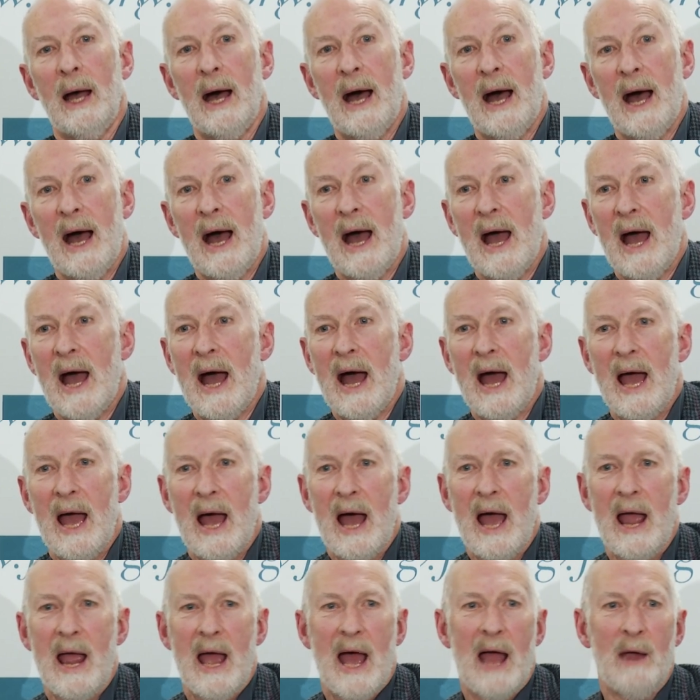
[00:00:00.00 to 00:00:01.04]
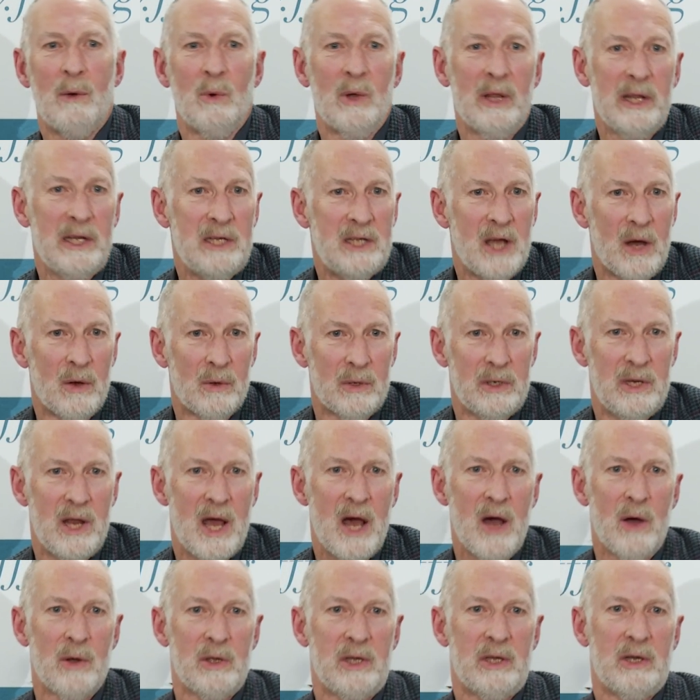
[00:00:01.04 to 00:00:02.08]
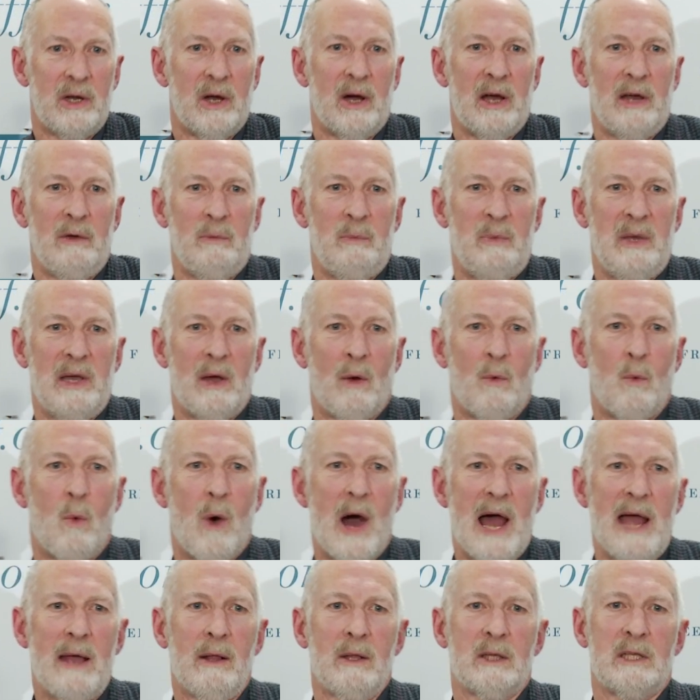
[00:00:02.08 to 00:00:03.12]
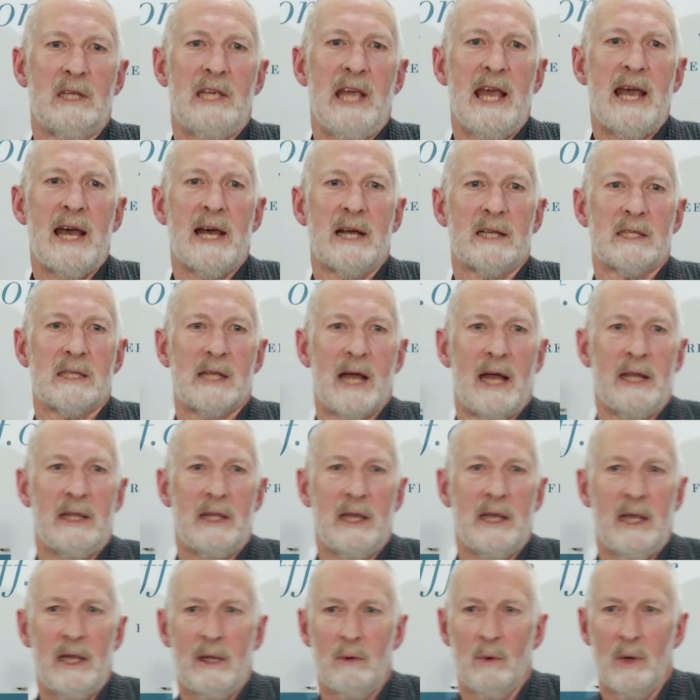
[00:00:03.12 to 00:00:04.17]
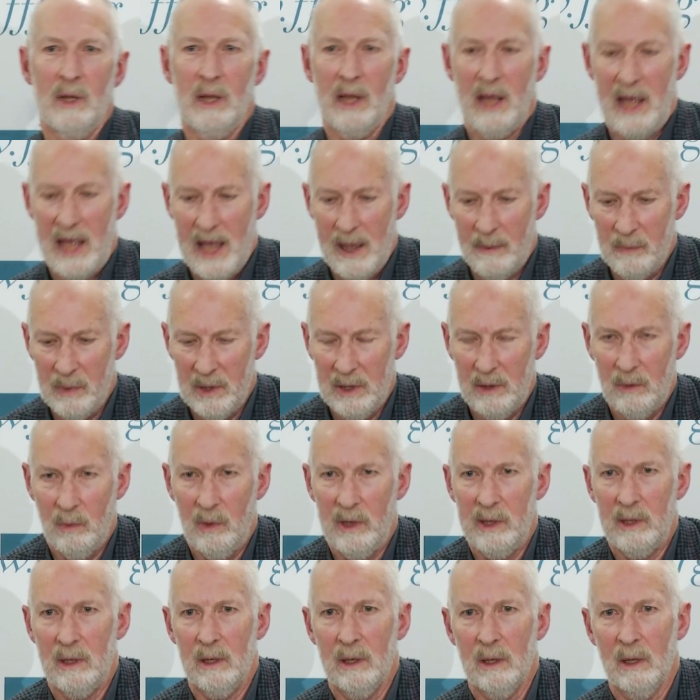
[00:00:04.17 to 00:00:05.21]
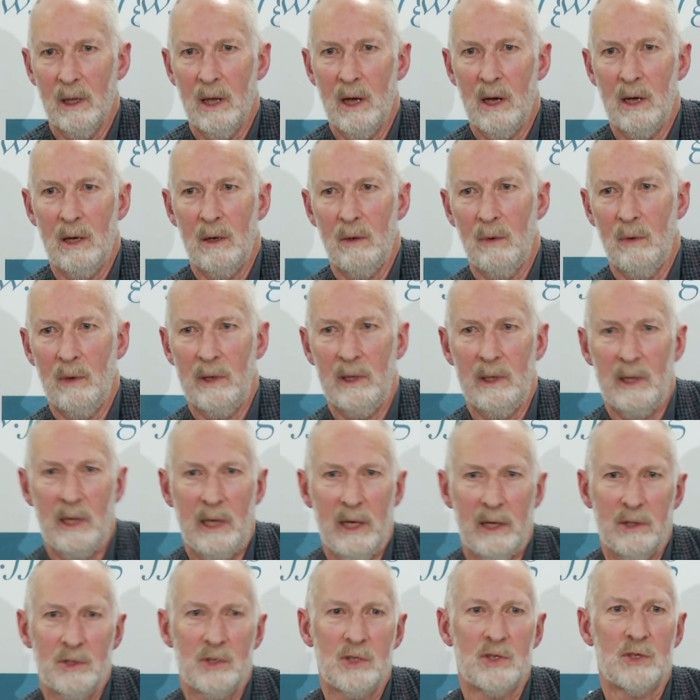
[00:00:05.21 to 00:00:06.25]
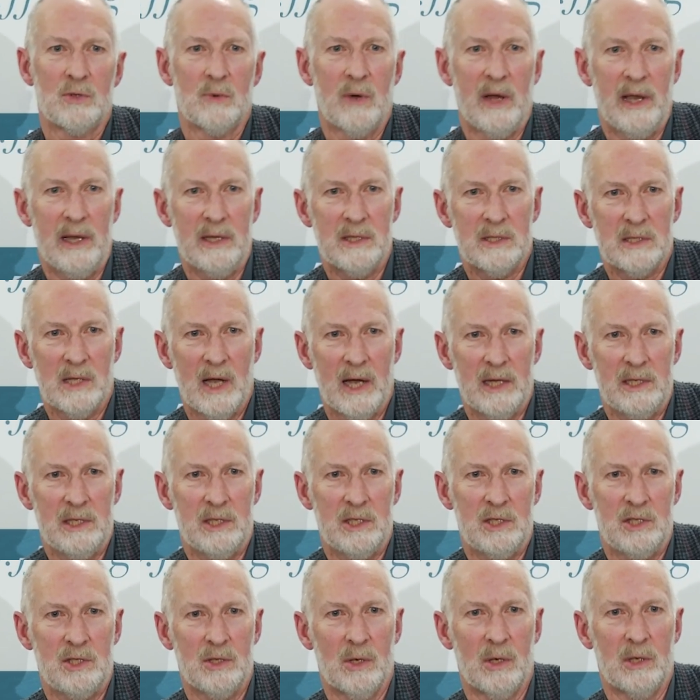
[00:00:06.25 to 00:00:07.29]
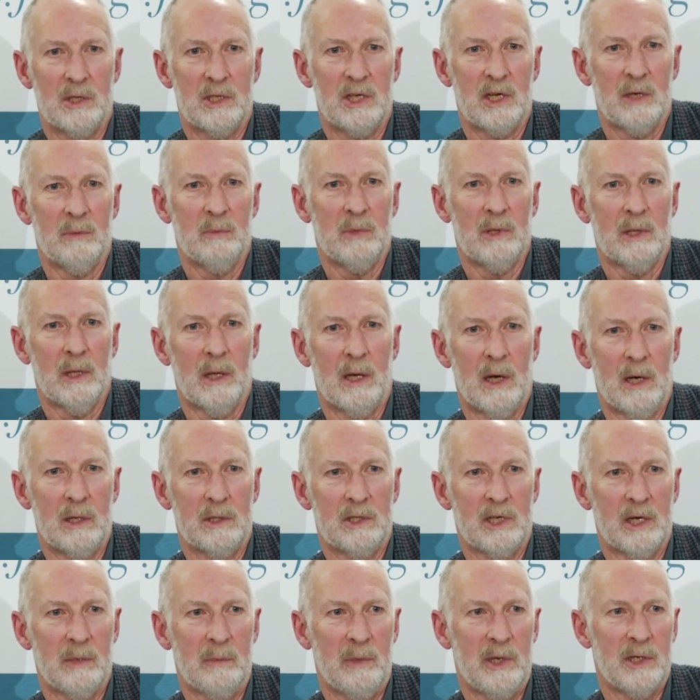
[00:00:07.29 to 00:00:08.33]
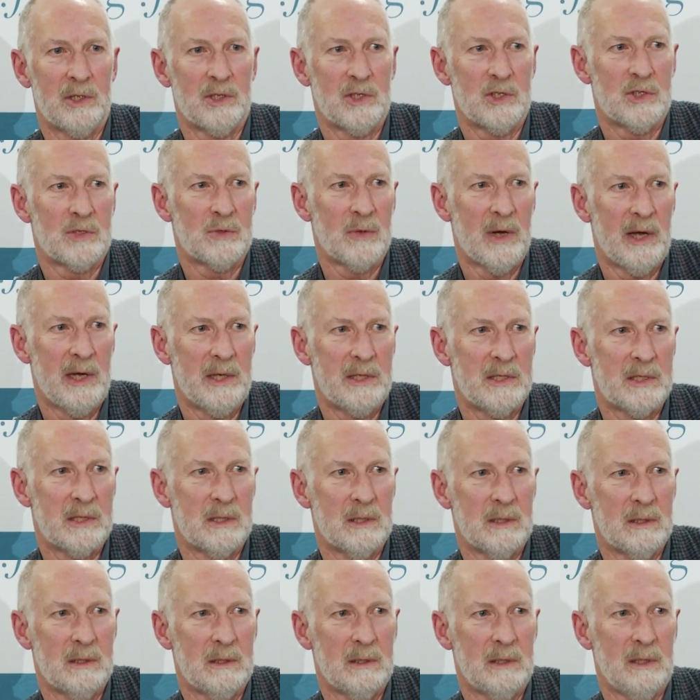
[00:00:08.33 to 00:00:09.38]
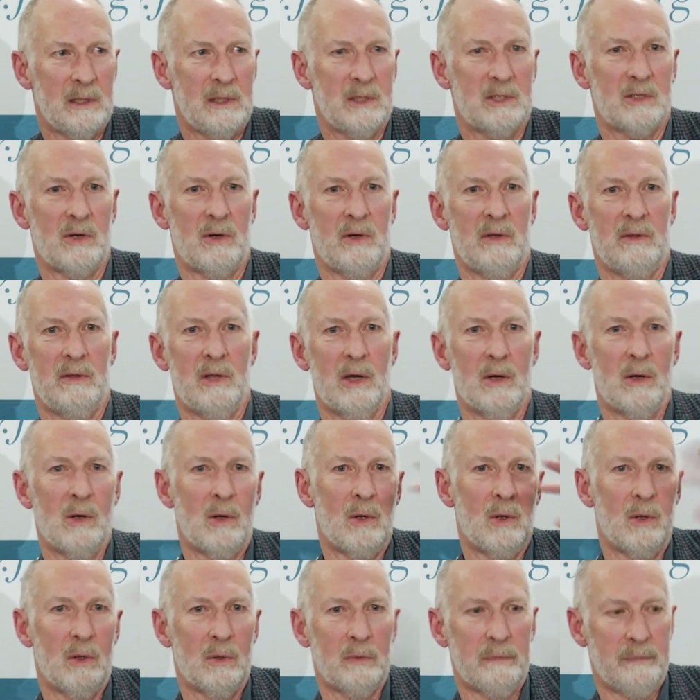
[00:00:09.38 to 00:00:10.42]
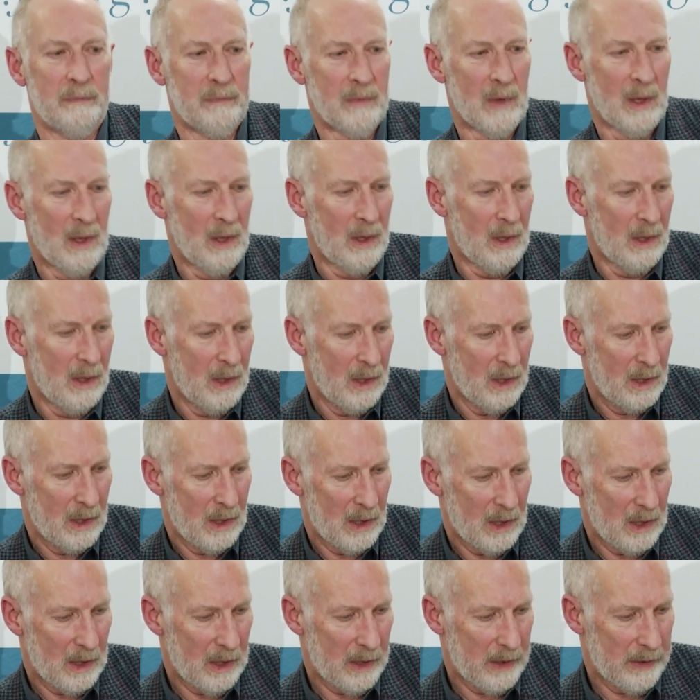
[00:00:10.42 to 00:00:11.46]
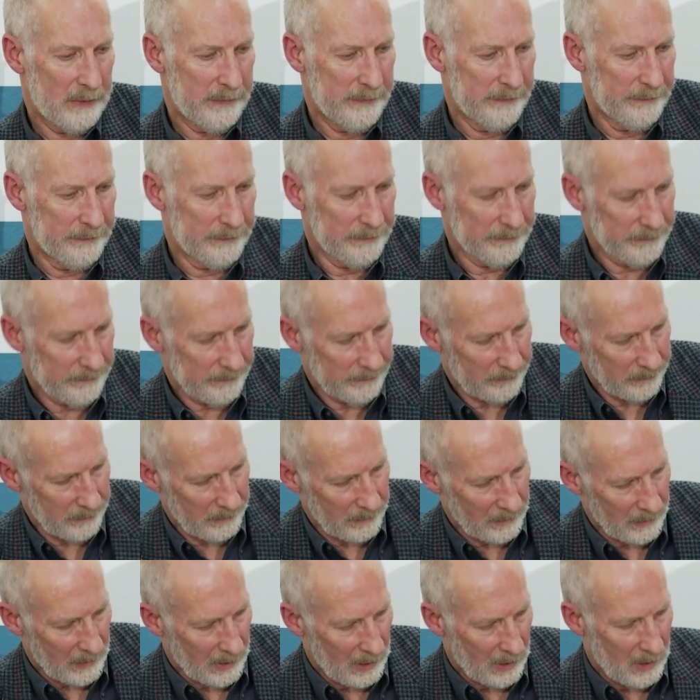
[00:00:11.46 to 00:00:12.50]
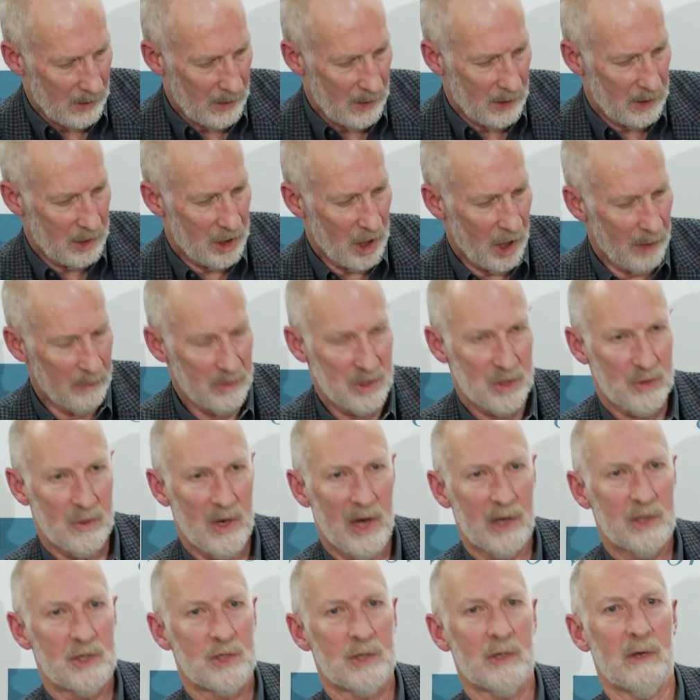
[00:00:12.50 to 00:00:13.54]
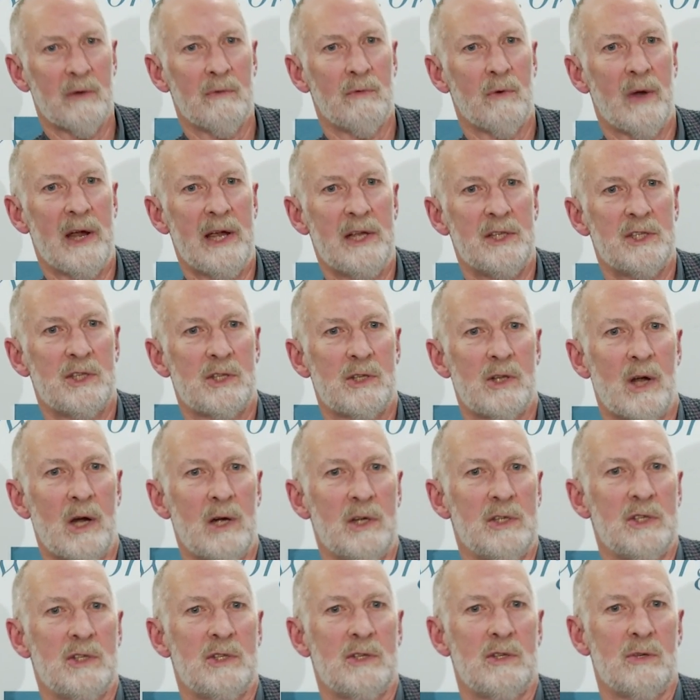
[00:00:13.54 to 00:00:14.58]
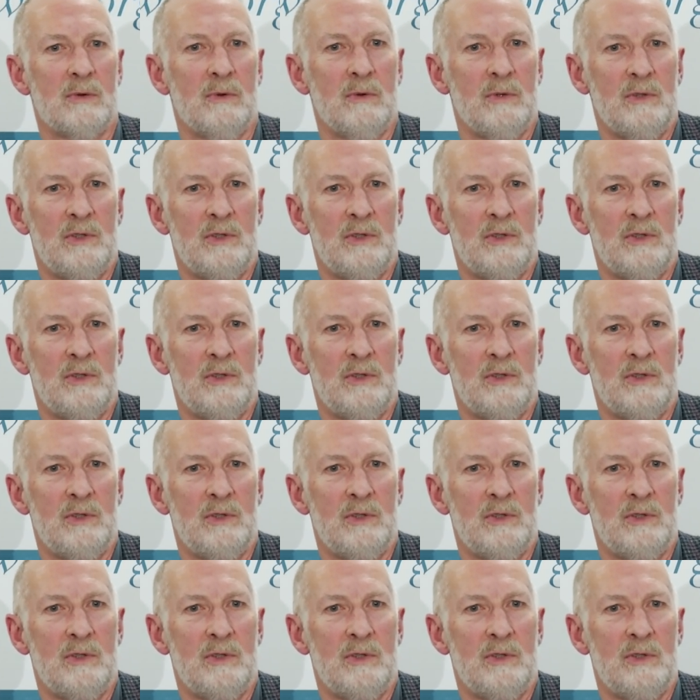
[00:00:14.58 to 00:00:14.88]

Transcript: I, I, I really don't know. You know, it would be a wild guess. I think what'll happen when long, when interest rates, not just short term but long term interest rates, sort of the whole um, term structure of rates starts to,